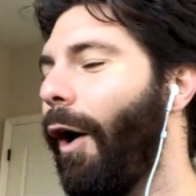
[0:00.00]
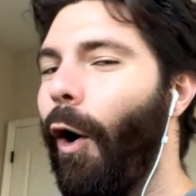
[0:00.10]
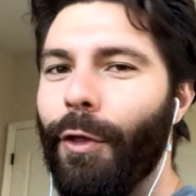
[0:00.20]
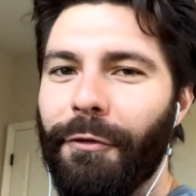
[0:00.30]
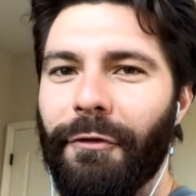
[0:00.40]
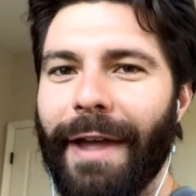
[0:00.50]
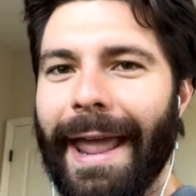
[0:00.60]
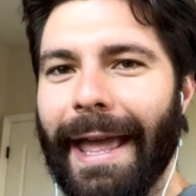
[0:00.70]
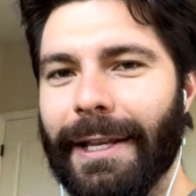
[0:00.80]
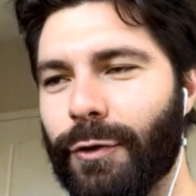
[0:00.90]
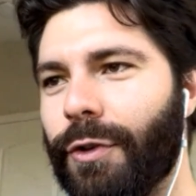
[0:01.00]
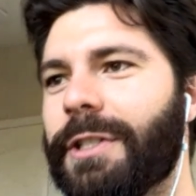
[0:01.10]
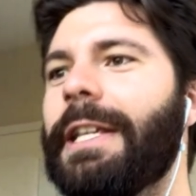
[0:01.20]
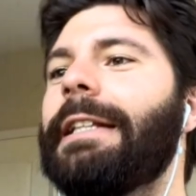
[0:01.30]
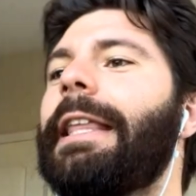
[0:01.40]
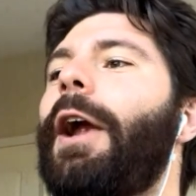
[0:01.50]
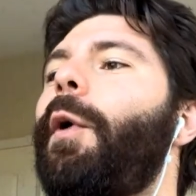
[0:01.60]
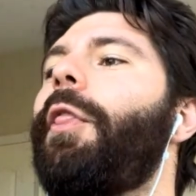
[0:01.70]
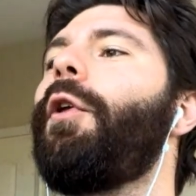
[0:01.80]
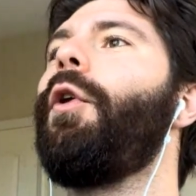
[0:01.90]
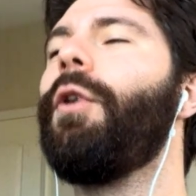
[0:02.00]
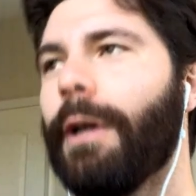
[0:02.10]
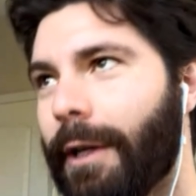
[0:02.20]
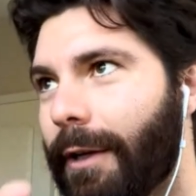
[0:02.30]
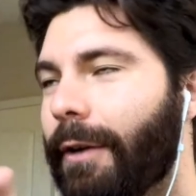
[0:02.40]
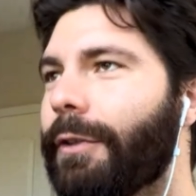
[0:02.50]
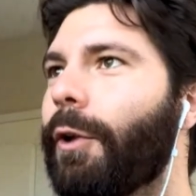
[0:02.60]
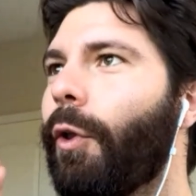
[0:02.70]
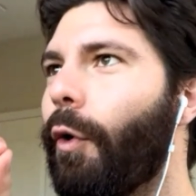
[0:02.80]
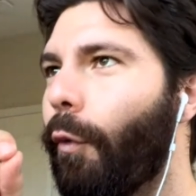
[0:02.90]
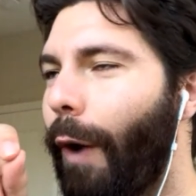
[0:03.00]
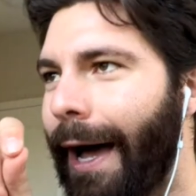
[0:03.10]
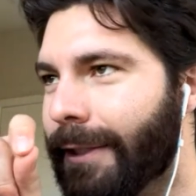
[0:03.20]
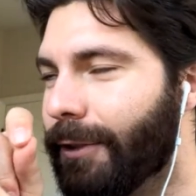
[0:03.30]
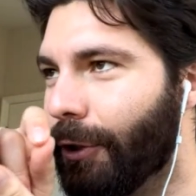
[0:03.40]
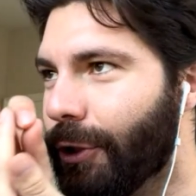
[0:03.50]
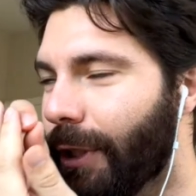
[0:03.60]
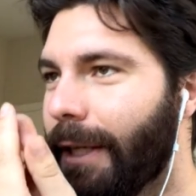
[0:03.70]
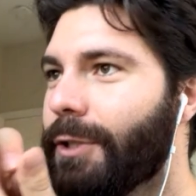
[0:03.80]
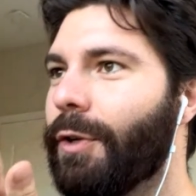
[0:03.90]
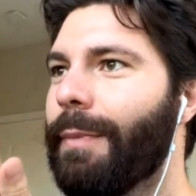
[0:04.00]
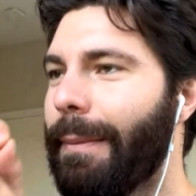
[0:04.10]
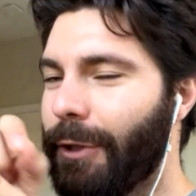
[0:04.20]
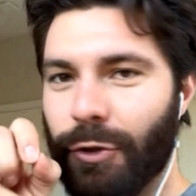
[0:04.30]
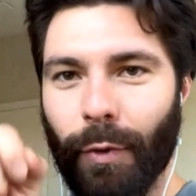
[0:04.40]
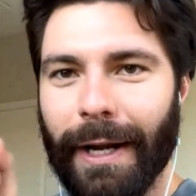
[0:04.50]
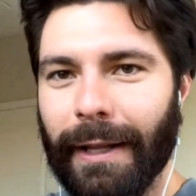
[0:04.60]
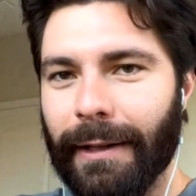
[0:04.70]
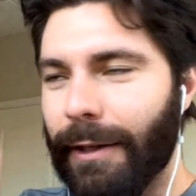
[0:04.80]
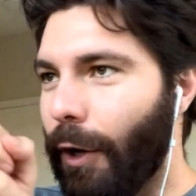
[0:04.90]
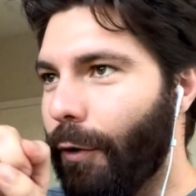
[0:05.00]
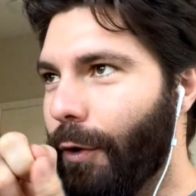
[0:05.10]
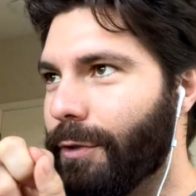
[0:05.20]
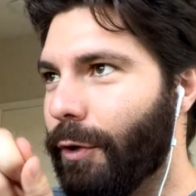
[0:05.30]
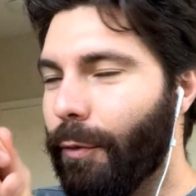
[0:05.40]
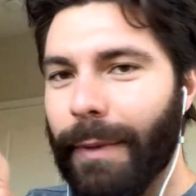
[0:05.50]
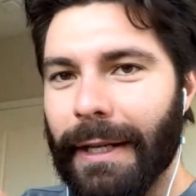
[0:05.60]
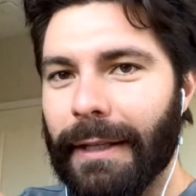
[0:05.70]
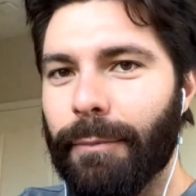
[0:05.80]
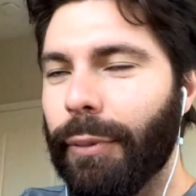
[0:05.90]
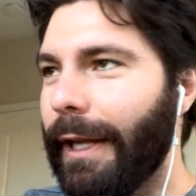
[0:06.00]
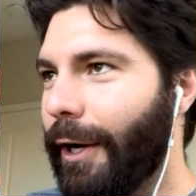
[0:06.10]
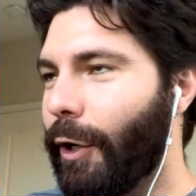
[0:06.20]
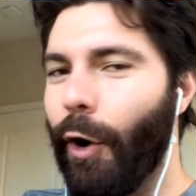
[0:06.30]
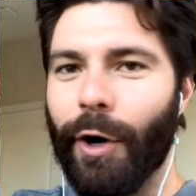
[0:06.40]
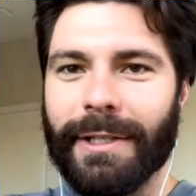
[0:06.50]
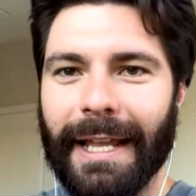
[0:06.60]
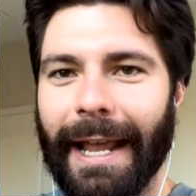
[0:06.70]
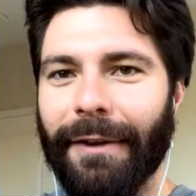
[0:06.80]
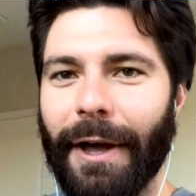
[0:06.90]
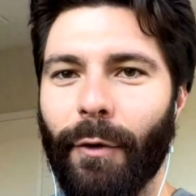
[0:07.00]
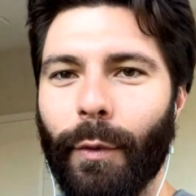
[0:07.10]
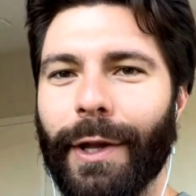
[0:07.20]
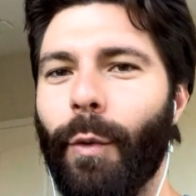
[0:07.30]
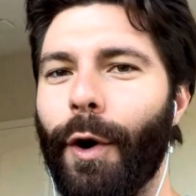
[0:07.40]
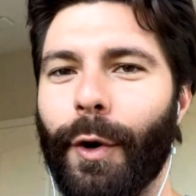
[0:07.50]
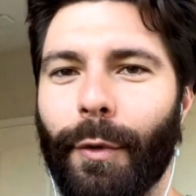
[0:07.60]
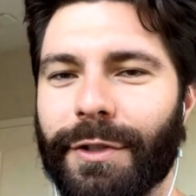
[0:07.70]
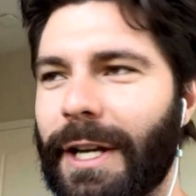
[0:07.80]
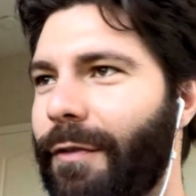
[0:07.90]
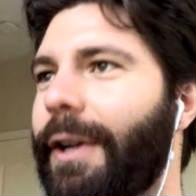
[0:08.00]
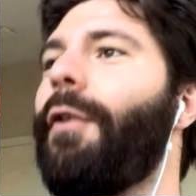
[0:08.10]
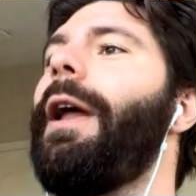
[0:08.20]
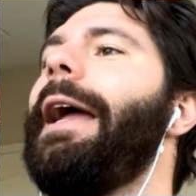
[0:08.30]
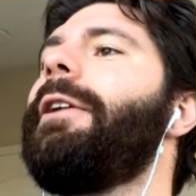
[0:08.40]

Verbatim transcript: All the fans will sit there with little the little roster sheets or maybe training, you know, those little mini player cards they hand out week one almost every year, right?